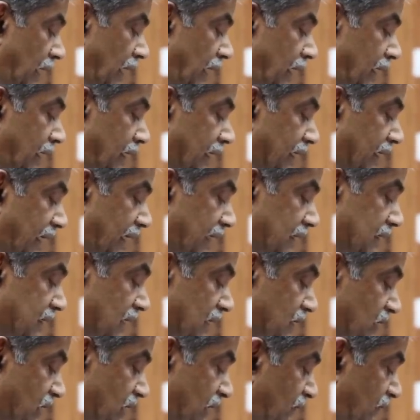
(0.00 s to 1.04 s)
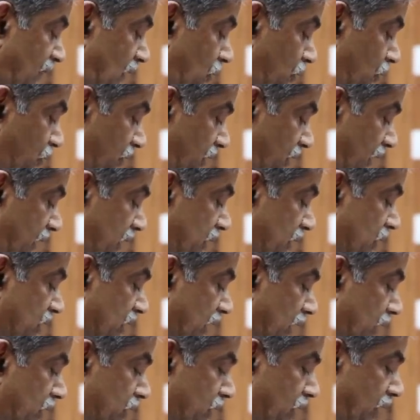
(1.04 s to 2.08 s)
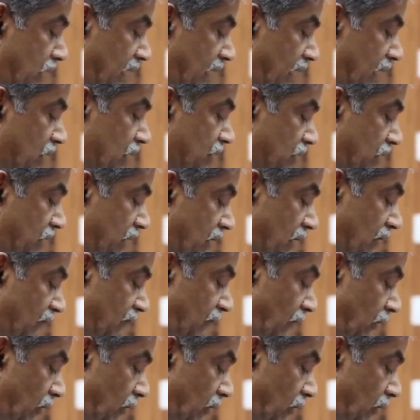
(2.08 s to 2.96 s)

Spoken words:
in the greatest revolutionary change in the history of